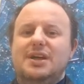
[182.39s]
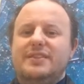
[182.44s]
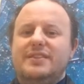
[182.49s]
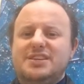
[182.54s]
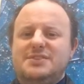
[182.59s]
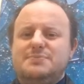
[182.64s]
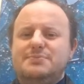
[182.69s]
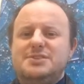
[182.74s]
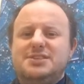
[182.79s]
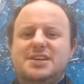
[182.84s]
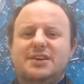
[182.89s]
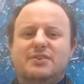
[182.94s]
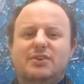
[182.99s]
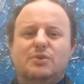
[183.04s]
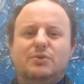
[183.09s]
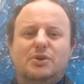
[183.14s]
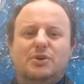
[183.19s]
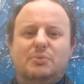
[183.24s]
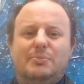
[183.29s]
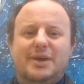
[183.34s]
This
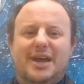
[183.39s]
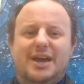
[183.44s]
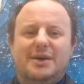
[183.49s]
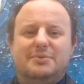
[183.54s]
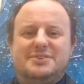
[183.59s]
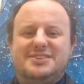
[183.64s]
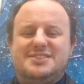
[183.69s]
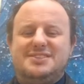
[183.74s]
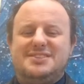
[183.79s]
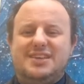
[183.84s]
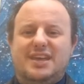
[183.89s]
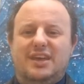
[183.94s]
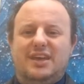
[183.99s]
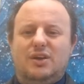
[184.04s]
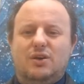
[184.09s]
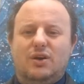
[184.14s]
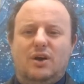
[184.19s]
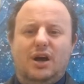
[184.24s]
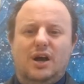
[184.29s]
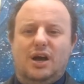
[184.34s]
material you'll be able to
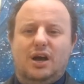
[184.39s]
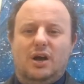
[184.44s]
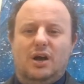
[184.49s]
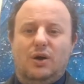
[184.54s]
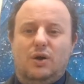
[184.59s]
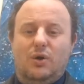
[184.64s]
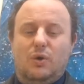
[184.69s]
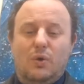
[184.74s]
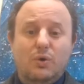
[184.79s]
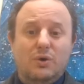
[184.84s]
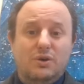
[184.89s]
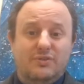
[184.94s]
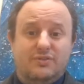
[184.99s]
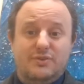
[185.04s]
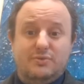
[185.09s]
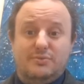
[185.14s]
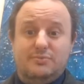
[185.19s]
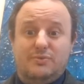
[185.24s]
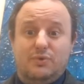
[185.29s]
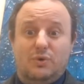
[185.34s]
see all
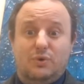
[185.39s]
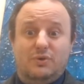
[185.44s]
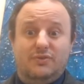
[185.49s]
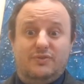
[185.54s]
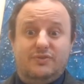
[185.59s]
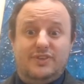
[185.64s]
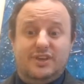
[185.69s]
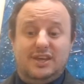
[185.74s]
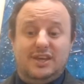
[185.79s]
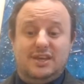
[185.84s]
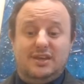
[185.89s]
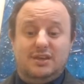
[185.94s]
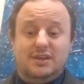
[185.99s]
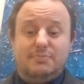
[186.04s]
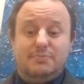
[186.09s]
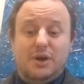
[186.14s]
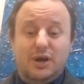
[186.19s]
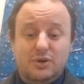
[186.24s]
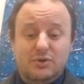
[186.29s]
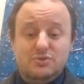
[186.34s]
of
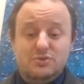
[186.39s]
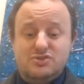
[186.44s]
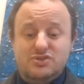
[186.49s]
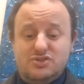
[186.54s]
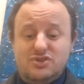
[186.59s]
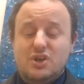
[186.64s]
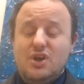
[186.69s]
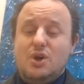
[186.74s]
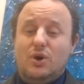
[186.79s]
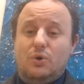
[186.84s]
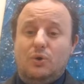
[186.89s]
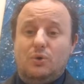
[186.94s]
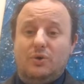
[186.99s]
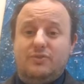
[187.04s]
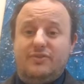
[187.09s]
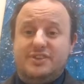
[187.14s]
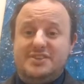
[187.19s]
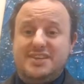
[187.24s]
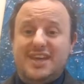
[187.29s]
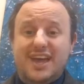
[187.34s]
the posts,
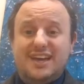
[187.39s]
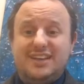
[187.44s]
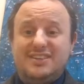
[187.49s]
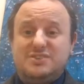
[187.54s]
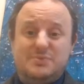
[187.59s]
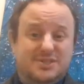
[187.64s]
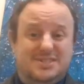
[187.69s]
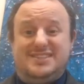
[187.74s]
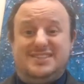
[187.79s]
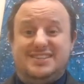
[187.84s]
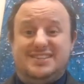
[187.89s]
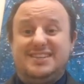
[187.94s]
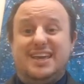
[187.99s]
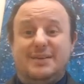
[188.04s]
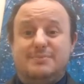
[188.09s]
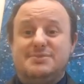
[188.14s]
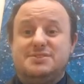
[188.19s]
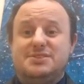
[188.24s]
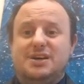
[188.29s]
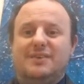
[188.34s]
all of the text, which is the
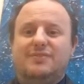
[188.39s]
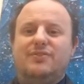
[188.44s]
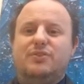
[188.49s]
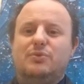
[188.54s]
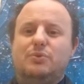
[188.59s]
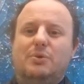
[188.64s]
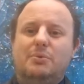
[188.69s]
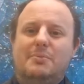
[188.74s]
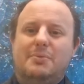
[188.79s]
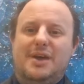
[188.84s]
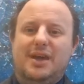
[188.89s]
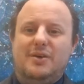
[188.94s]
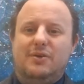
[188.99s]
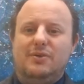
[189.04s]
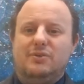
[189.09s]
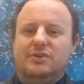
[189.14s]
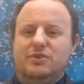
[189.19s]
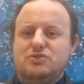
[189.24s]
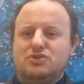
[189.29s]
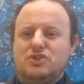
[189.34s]
same stuff that will
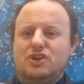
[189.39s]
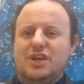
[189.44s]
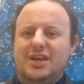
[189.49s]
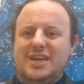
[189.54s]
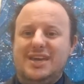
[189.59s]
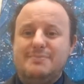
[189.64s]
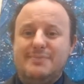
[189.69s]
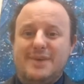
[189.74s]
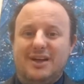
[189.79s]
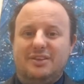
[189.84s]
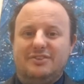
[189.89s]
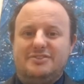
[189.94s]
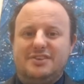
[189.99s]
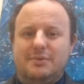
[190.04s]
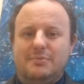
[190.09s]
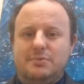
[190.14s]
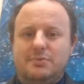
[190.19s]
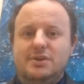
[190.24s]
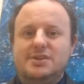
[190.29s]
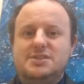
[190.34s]
appear on those email
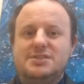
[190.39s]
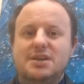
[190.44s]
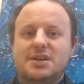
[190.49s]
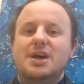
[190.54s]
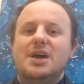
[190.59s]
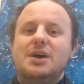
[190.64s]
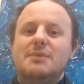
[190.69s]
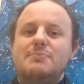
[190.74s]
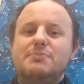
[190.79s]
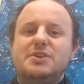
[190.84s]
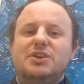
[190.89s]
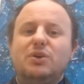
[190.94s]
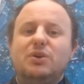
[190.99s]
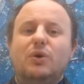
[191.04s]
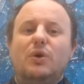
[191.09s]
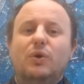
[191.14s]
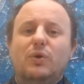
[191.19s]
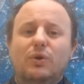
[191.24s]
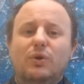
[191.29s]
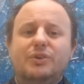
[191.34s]
summaries, but
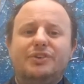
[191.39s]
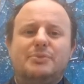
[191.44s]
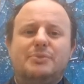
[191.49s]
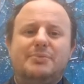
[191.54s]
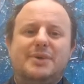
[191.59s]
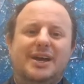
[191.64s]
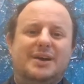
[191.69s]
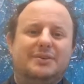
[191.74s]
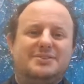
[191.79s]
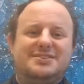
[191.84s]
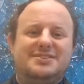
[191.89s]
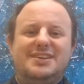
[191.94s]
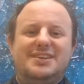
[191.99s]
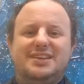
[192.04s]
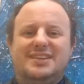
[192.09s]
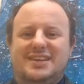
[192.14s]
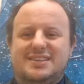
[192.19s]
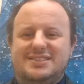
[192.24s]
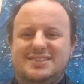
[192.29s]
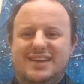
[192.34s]
you'll also be able to
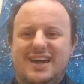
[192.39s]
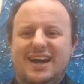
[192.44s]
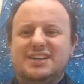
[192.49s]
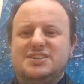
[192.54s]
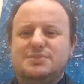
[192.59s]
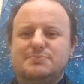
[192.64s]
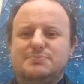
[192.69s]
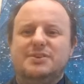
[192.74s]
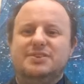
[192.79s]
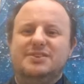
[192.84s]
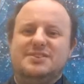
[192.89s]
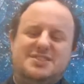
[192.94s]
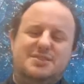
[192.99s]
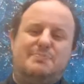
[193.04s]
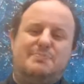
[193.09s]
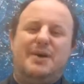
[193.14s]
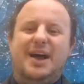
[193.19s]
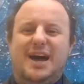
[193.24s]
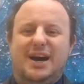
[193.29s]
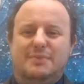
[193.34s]
see the attachments,
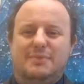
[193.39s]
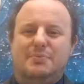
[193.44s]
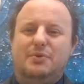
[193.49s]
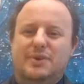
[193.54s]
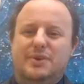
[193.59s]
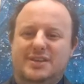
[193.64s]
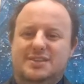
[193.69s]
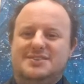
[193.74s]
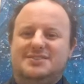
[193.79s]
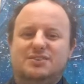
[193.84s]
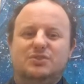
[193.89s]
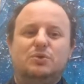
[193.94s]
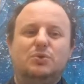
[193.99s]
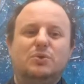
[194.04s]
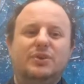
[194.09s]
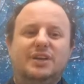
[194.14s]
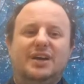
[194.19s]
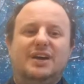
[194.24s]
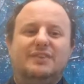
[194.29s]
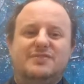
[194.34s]
the PowerPoints, and
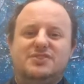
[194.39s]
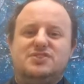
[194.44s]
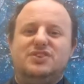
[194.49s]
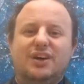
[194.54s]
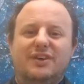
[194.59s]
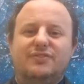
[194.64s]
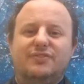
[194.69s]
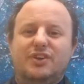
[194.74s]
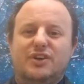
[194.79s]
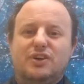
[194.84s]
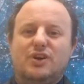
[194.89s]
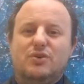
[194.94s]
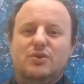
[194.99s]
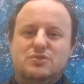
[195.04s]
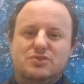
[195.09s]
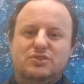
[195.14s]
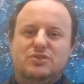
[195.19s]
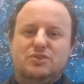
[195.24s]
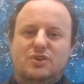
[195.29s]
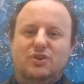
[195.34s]
all the other stuff that
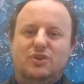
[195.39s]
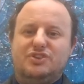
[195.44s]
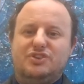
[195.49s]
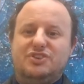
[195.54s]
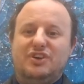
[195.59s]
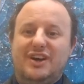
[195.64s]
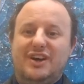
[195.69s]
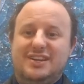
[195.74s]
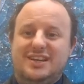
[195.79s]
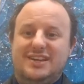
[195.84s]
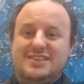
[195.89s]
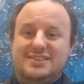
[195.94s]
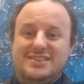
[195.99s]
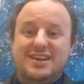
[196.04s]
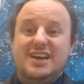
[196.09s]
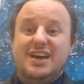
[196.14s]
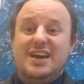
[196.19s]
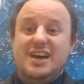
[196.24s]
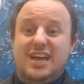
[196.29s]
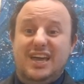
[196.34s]
goes alongside it.
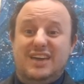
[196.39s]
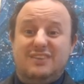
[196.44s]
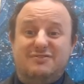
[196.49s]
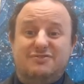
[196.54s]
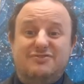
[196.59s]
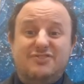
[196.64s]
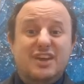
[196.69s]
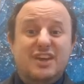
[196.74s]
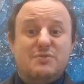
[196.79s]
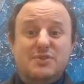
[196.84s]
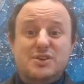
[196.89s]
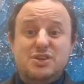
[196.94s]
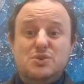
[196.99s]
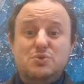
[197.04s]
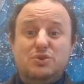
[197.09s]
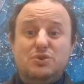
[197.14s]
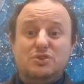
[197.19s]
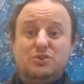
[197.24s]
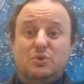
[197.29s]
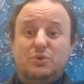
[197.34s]
In theory,
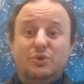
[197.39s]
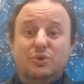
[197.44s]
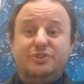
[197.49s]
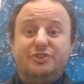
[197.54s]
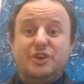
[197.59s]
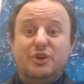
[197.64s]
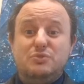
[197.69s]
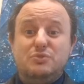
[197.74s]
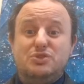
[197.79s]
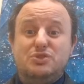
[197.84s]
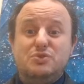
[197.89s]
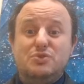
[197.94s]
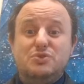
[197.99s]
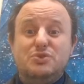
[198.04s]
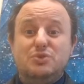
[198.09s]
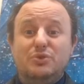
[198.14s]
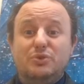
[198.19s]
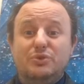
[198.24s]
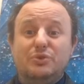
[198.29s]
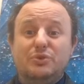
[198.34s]
you could also do
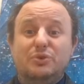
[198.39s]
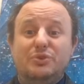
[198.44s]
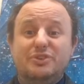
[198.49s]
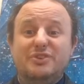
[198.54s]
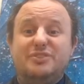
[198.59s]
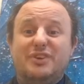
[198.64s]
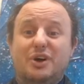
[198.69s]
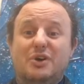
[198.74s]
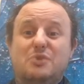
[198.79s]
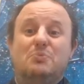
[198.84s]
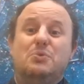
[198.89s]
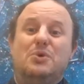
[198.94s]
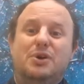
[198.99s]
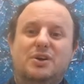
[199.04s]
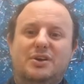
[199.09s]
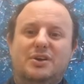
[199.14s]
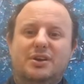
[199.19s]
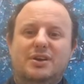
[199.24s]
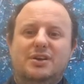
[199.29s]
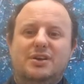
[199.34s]
your daughter's
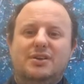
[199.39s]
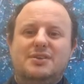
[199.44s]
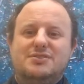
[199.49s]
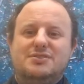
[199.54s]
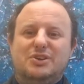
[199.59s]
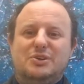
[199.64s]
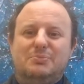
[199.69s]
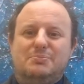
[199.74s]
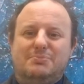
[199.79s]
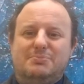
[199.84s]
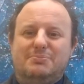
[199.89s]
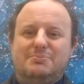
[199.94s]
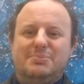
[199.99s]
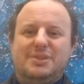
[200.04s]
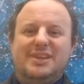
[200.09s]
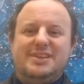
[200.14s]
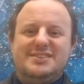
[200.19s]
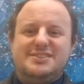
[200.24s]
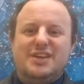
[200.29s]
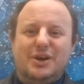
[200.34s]
homework, so
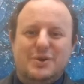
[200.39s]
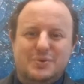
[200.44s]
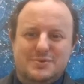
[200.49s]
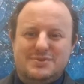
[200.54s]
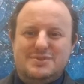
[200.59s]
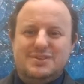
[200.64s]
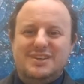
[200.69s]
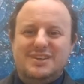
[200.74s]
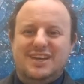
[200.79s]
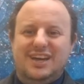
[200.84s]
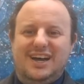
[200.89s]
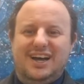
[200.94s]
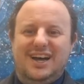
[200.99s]
please don't.